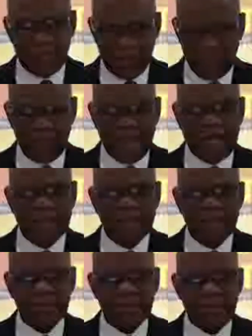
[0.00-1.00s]
Did you hear
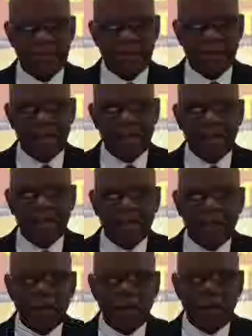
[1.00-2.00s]
that?
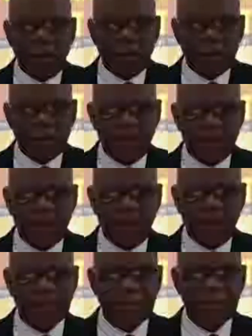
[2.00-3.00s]
The laws of
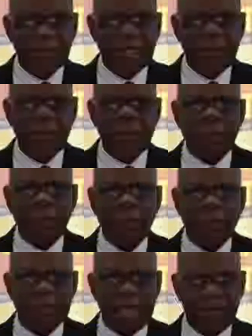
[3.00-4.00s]
God. He will
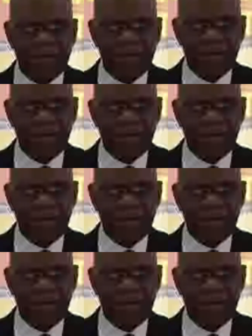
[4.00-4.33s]
oppose them.